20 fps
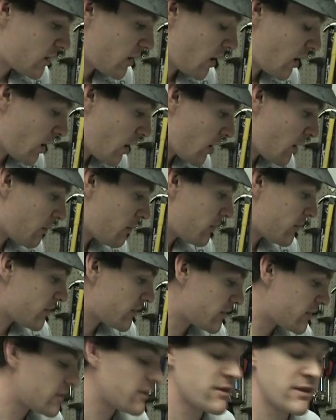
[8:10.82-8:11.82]
um,
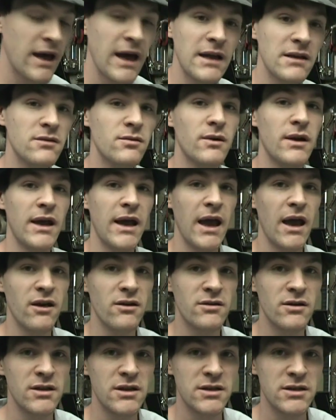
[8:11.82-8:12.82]
that's when I
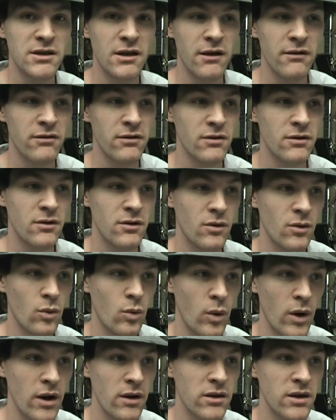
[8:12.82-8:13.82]
actually discovered
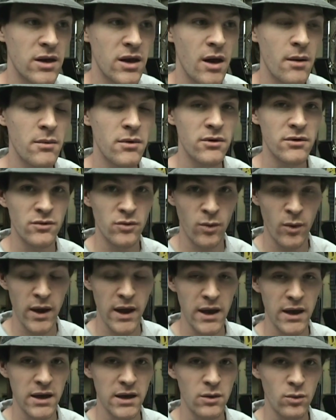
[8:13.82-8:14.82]
where the numbers
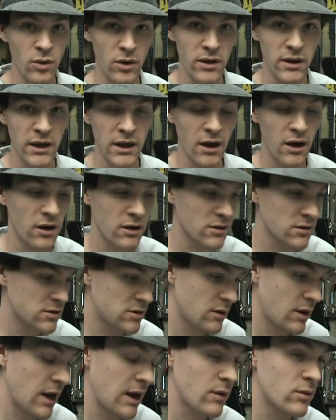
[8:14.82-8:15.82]
went and where they are.
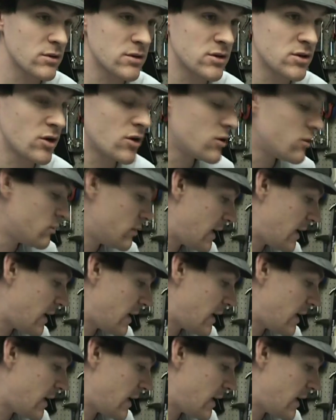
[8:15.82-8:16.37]
So I will show you